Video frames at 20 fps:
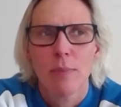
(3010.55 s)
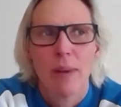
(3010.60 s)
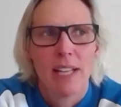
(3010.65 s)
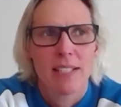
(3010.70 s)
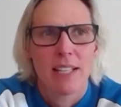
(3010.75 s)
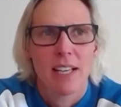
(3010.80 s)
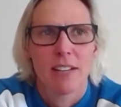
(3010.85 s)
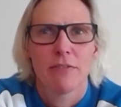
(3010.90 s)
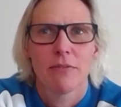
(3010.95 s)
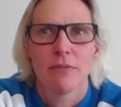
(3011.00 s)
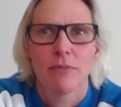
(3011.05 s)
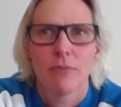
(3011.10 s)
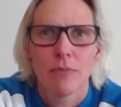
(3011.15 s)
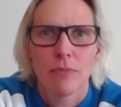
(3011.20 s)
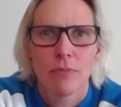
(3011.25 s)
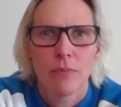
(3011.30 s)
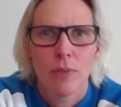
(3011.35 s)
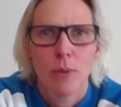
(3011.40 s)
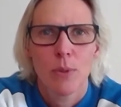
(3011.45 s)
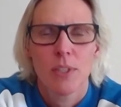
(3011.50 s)
day.
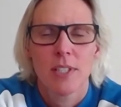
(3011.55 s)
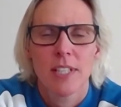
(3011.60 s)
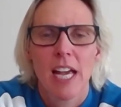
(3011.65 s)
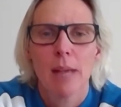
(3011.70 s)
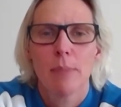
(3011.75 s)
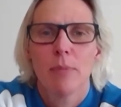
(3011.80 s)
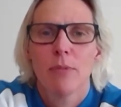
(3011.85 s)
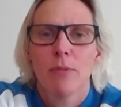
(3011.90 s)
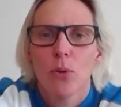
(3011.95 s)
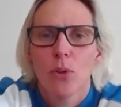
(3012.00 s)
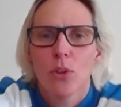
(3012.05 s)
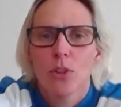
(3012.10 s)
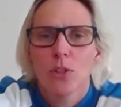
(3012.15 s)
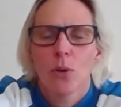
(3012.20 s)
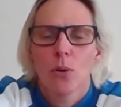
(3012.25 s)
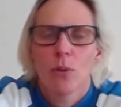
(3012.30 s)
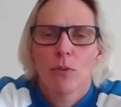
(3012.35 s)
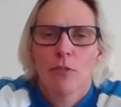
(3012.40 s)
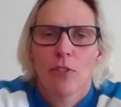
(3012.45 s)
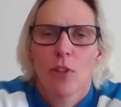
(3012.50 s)
It was a day before the
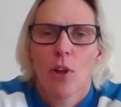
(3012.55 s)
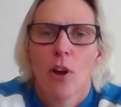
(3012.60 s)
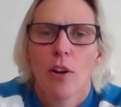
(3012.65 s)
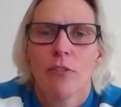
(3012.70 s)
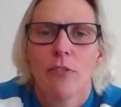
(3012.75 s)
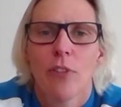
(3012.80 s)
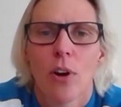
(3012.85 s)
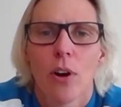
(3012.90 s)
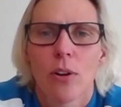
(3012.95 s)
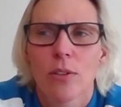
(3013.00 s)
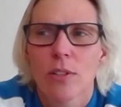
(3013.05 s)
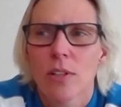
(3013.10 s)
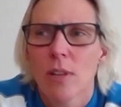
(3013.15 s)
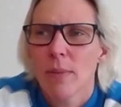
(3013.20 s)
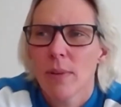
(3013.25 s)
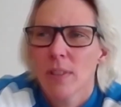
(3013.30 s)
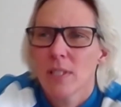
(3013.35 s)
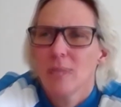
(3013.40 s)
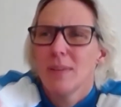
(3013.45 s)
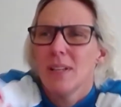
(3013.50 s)
200 fly final, so it
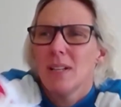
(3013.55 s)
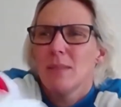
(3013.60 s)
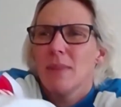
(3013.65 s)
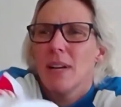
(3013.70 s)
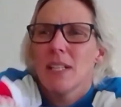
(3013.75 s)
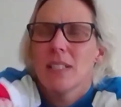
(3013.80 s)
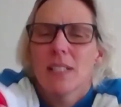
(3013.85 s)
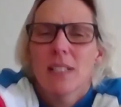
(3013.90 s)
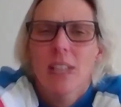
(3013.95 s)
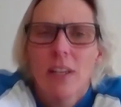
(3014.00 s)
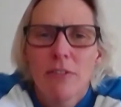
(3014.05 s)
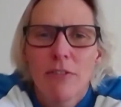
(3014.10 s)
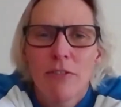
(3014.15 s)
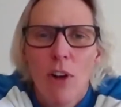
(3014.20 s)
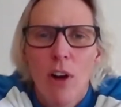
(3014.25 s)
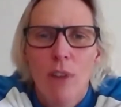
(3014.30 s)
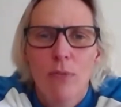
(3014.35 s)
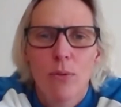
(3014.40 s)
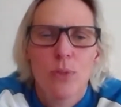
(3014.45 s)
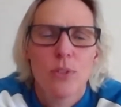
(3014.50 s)
must have been about day
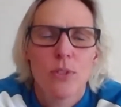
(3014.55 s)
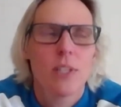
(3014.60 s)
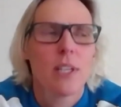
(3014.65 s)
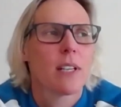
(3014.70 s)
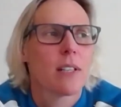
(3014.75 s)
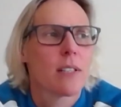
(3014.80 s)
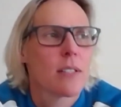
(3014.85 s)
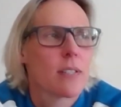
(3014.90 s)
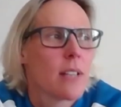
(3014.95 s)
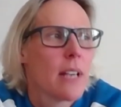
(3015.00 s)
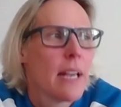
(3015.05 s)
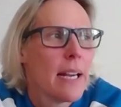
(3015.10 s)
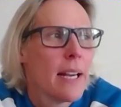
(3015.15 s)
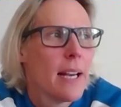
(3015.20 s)
five or six.